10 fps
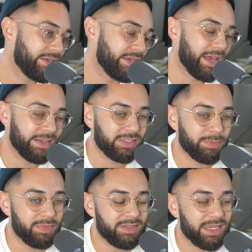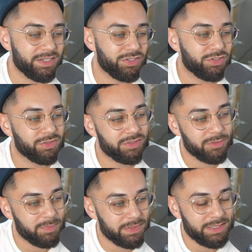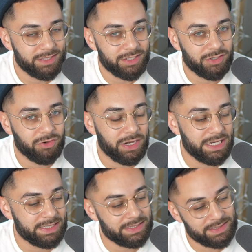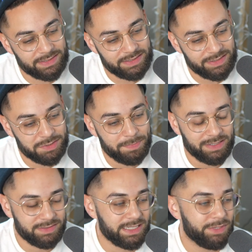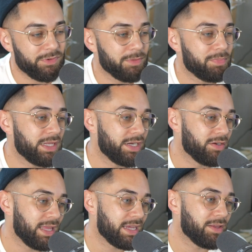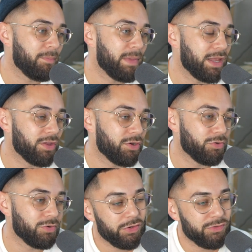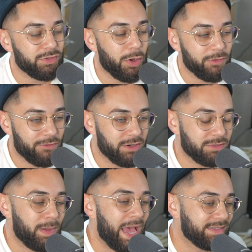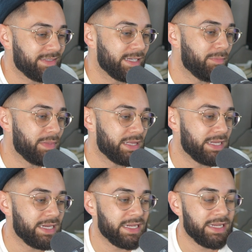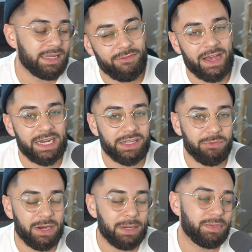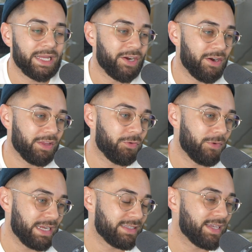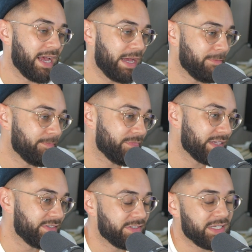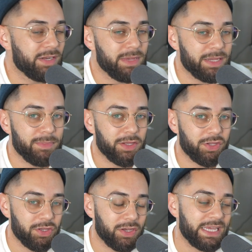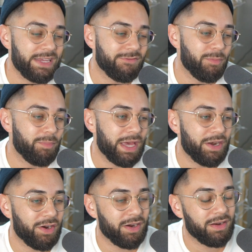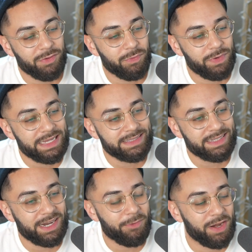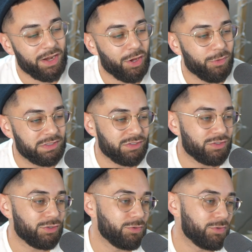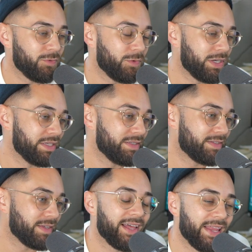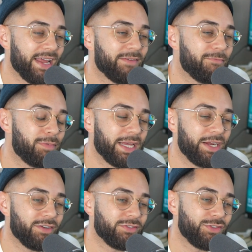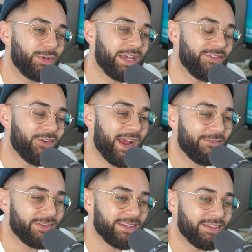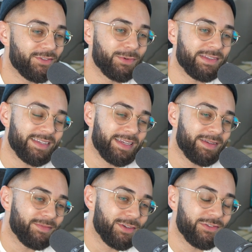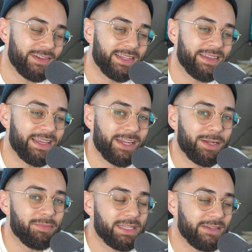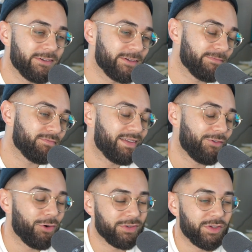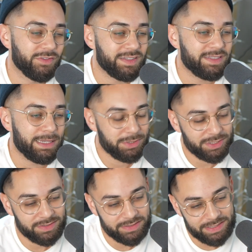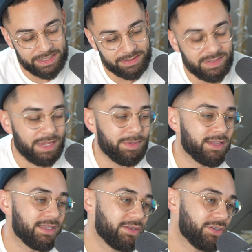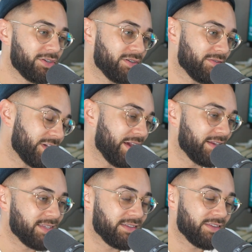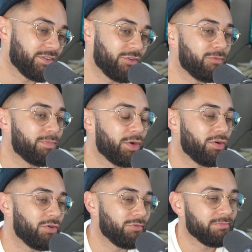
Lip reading: He has the potential to be great, especially with a player like LaMelo, who's known for his passing ability, finding the right player at the right time. It's just going to make Miller look even better. The reason I wanted to go with Scoot was a lot of players who get drafted to a team, usually they end up leaving. Of course, there's exceptions like Damian Lillard, Giannis Antetokounmpo.